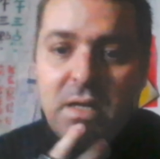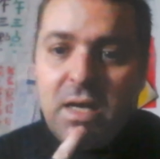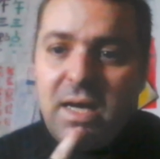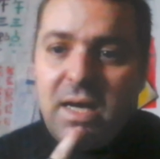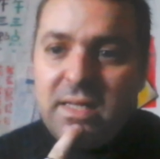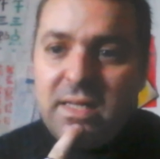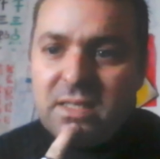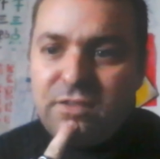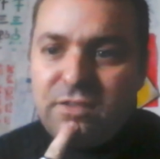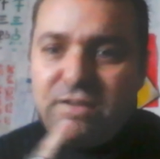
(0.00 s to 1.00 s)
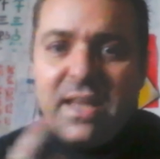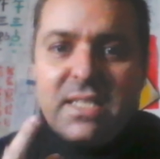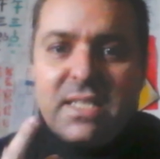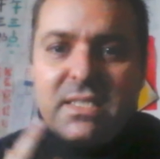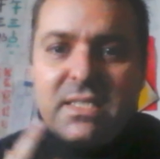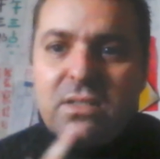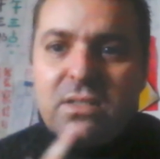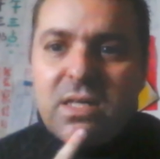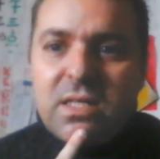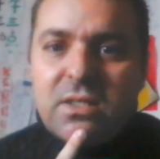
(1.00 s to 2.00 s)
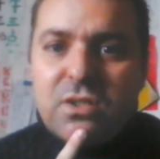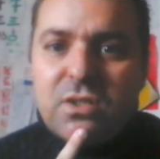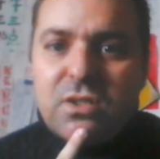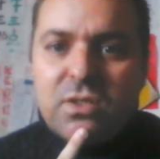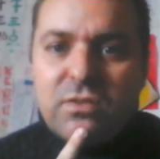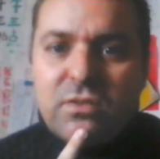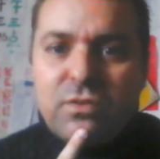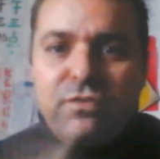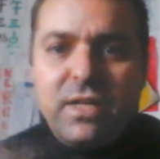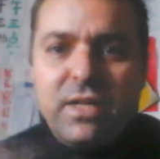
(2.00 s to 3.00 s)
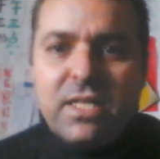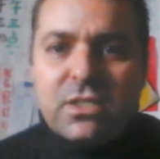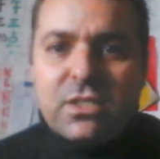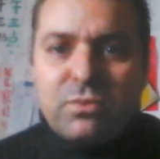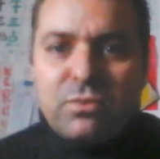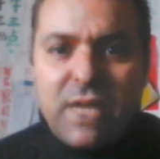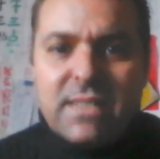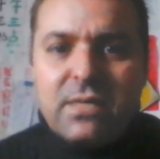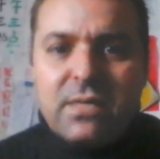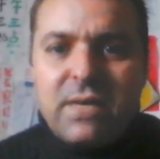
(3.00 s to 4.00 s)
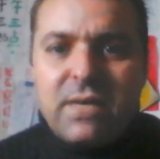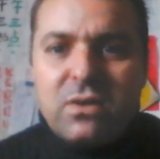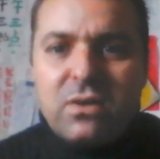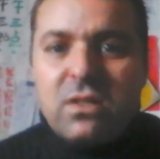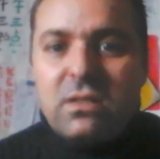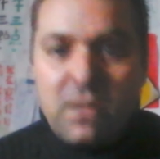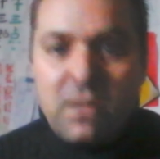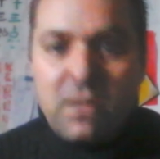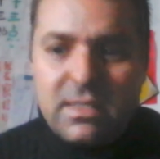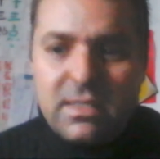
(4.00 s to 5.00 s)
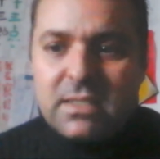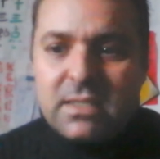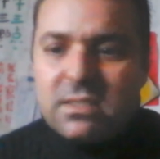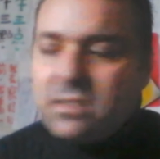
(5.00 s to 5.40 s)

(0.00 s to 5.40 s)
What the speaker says: I think the father told to the phoenix to protect her, right? Or the ancestors.